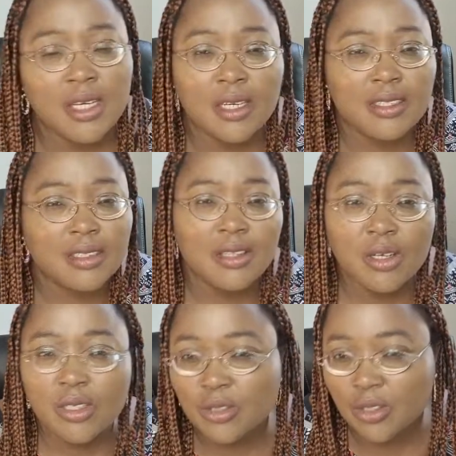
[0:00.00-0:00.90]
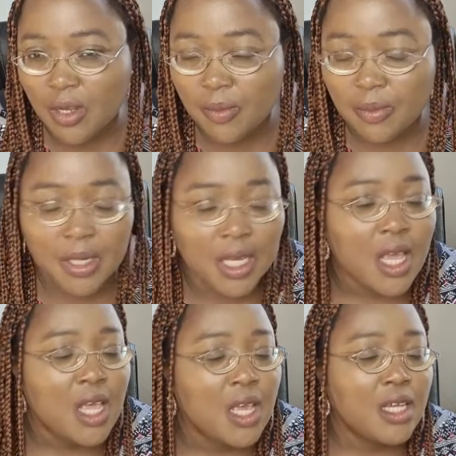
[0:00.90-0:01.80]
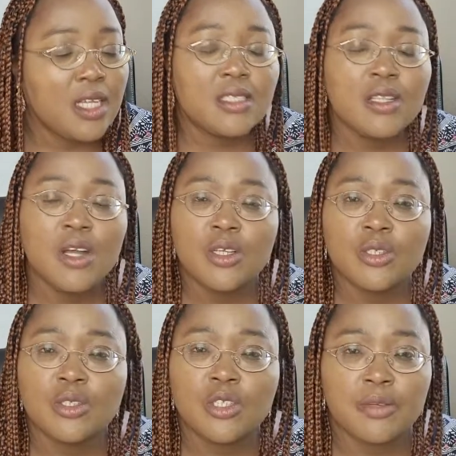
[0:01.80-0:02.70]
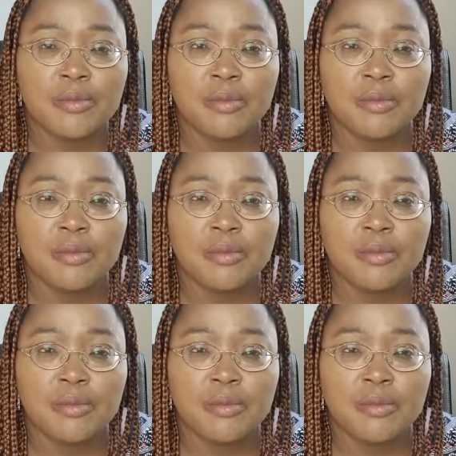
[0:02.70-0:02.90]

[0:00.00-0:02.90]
If it's not going to stop me, it's not going to stop me,